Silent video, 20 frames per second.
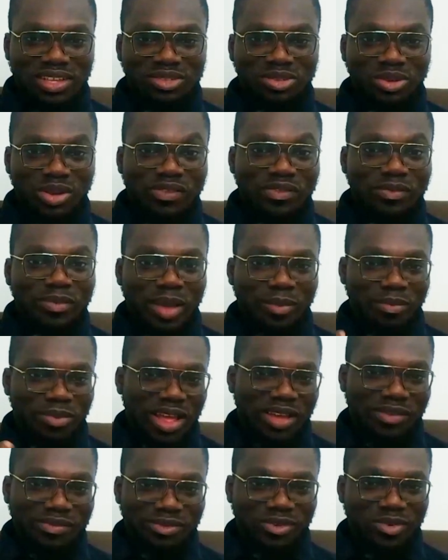So even my
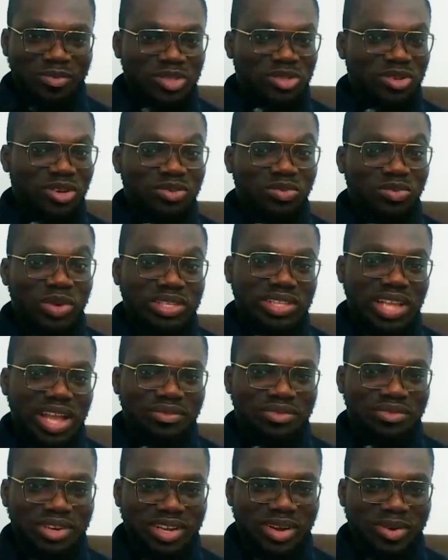platform is called West
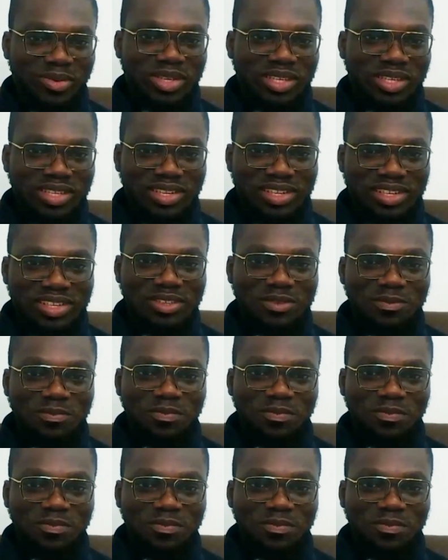Africa Weekly,